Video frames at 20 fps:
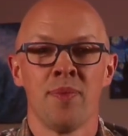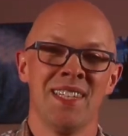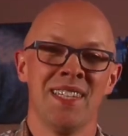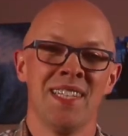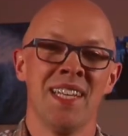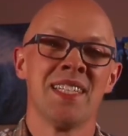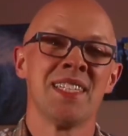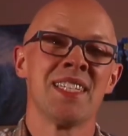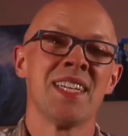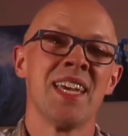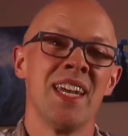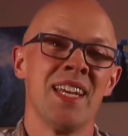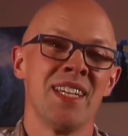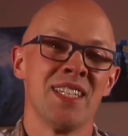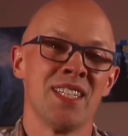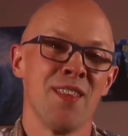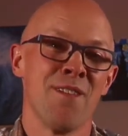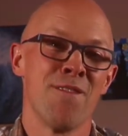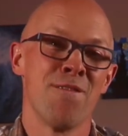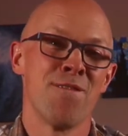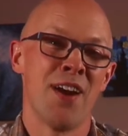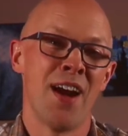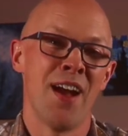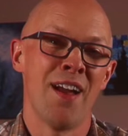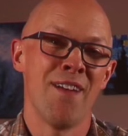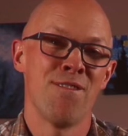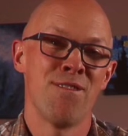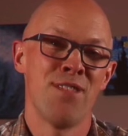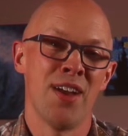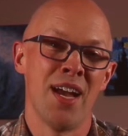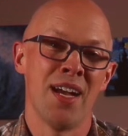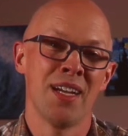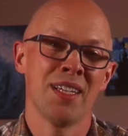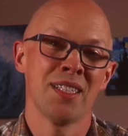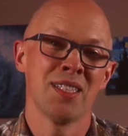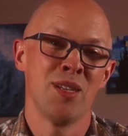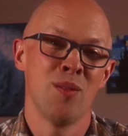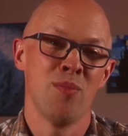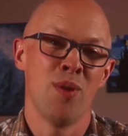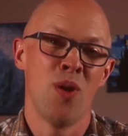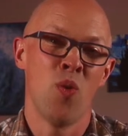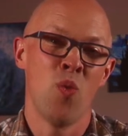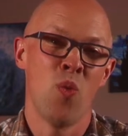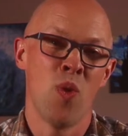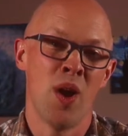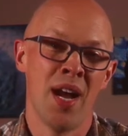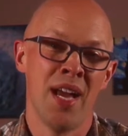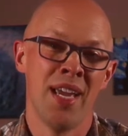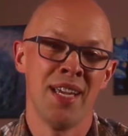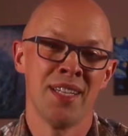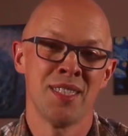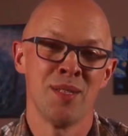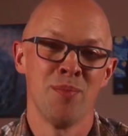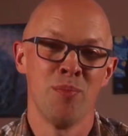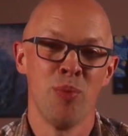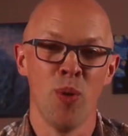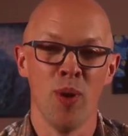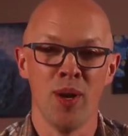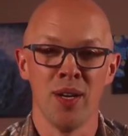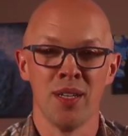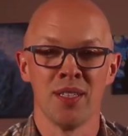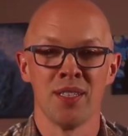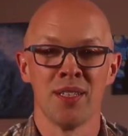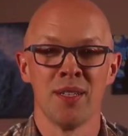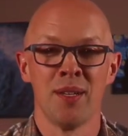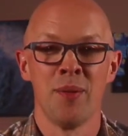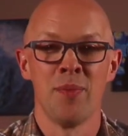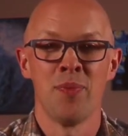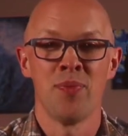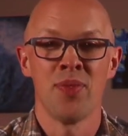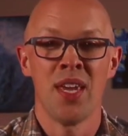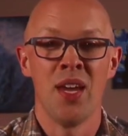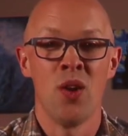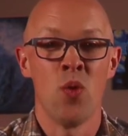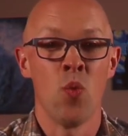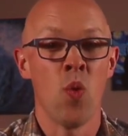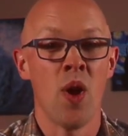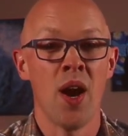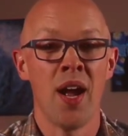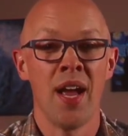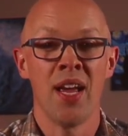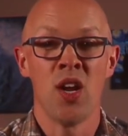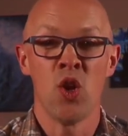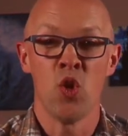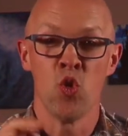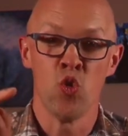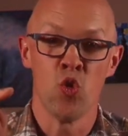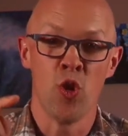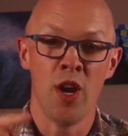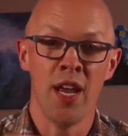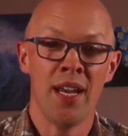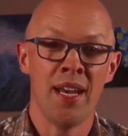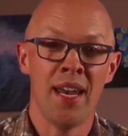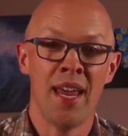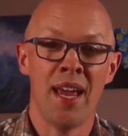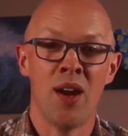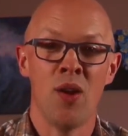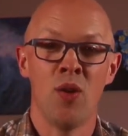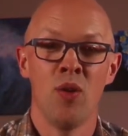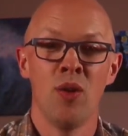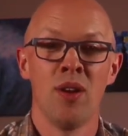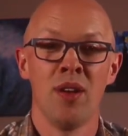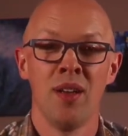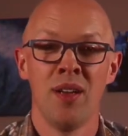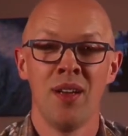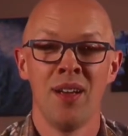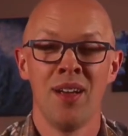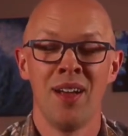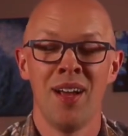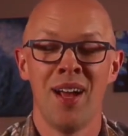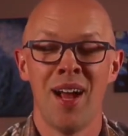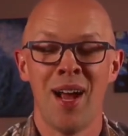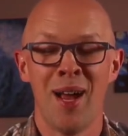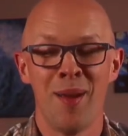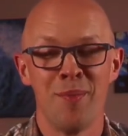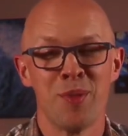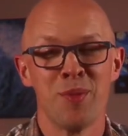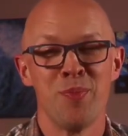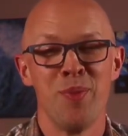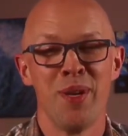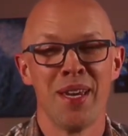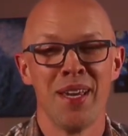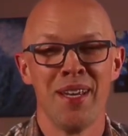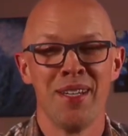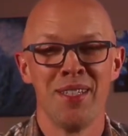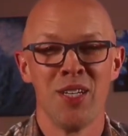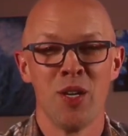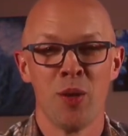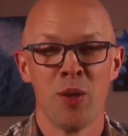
Let's get into the 5 facts about why it's important and why right now I'm speaking to